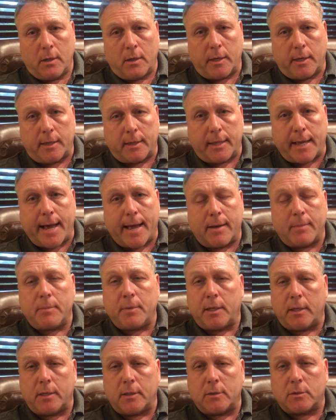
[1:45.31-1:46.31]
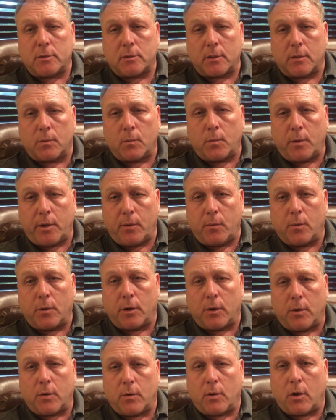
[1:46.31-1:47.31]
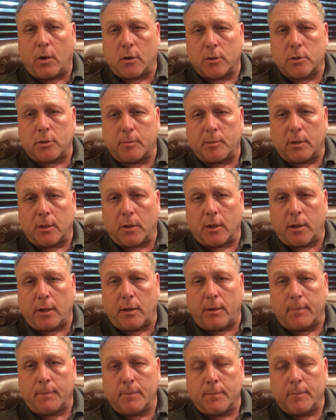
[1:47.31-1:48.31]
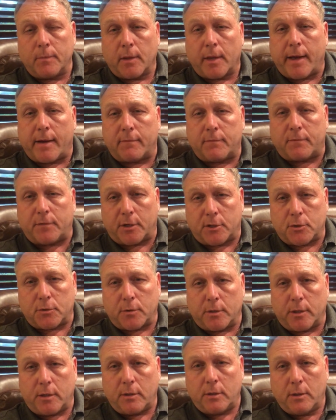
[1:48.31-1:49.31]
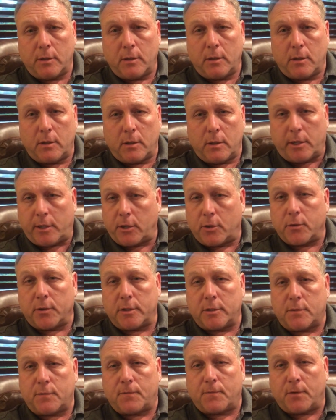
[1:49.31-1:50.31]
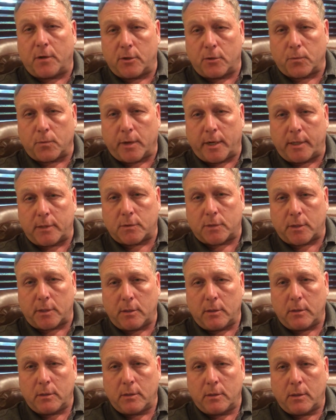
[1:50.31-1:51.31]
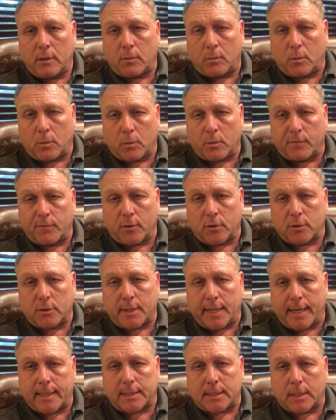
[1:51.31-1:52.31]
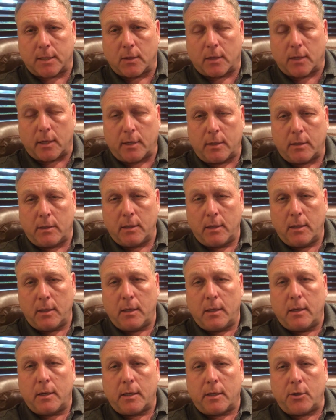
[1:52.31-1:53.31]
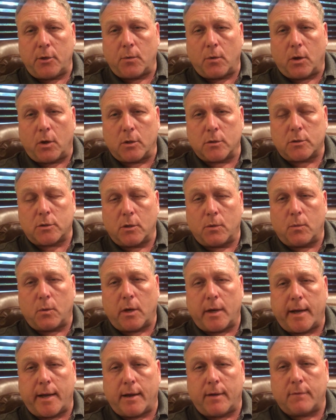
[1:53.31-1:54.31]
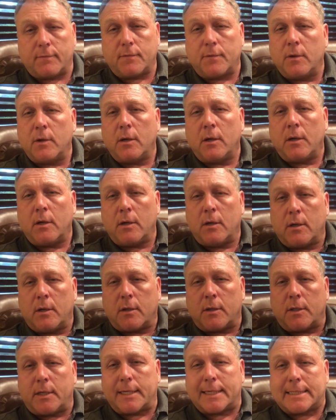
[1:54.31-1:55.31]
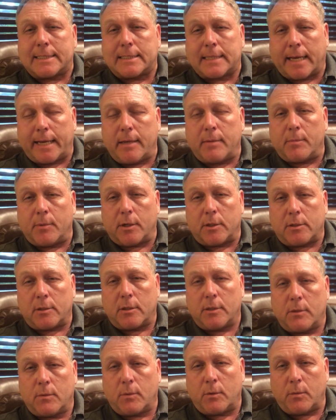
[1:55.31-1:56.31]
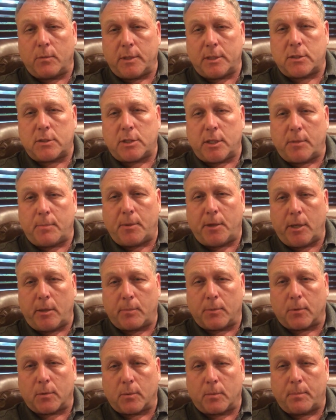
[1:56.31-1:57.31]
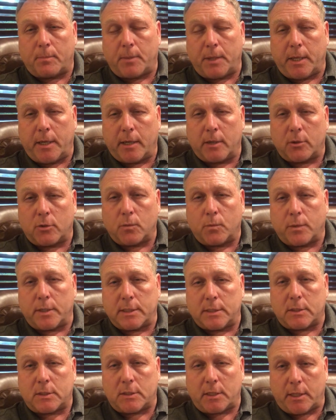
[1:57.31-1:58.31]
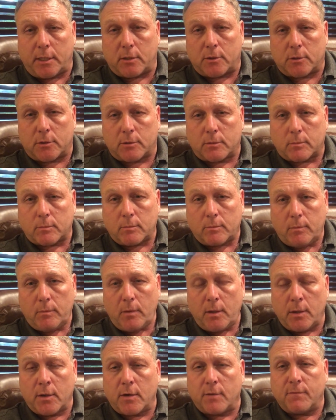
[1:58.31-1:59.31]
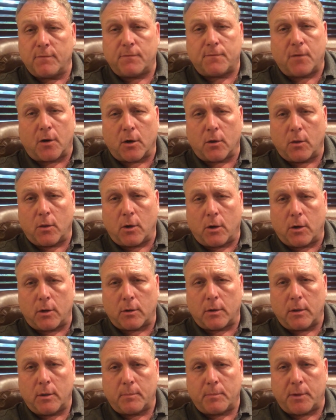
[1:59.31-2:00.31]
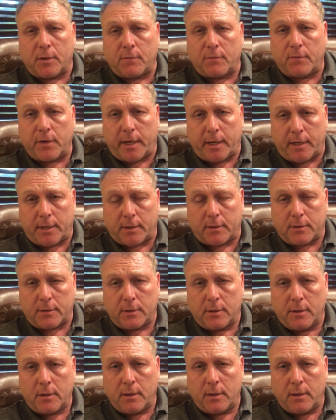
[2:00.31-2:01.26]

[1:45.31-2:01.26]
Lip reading: And that means that we will ultimately have victory, increased fundraising, will reverse that decline. And you also will have the excitement when we see people begin to win seats that have far long been vacant